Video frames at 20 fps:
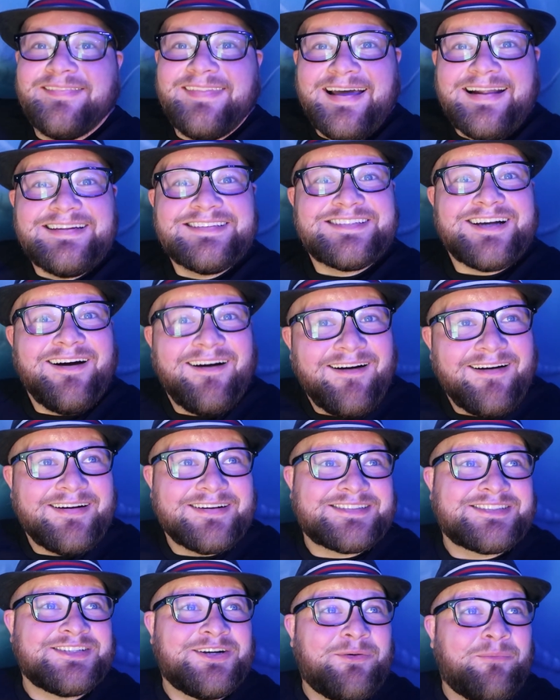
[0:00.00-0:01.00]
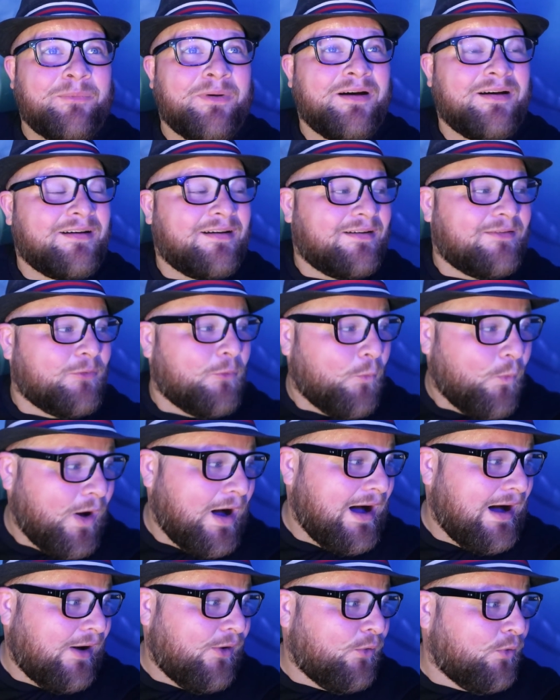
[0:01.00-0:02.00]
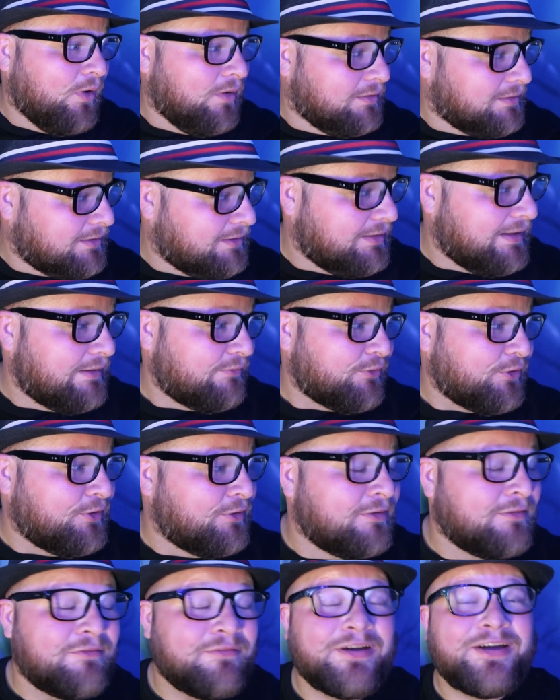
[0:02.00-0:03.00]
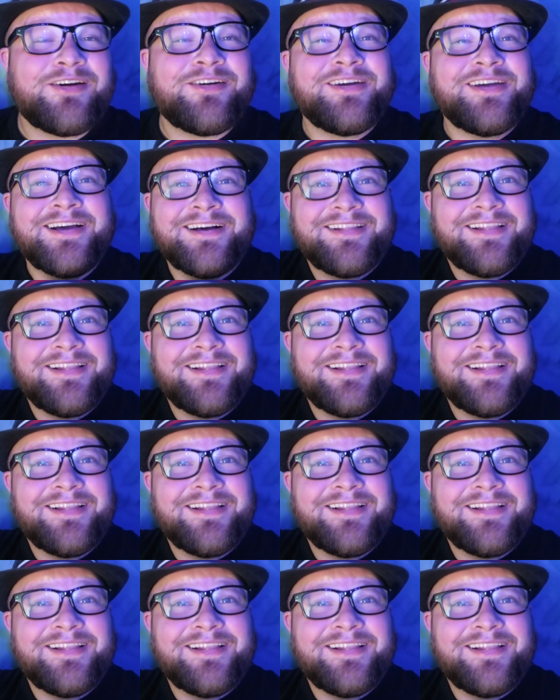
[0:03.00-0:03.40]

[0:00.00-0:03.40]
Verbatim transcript: That is awesome. Wow, clever, very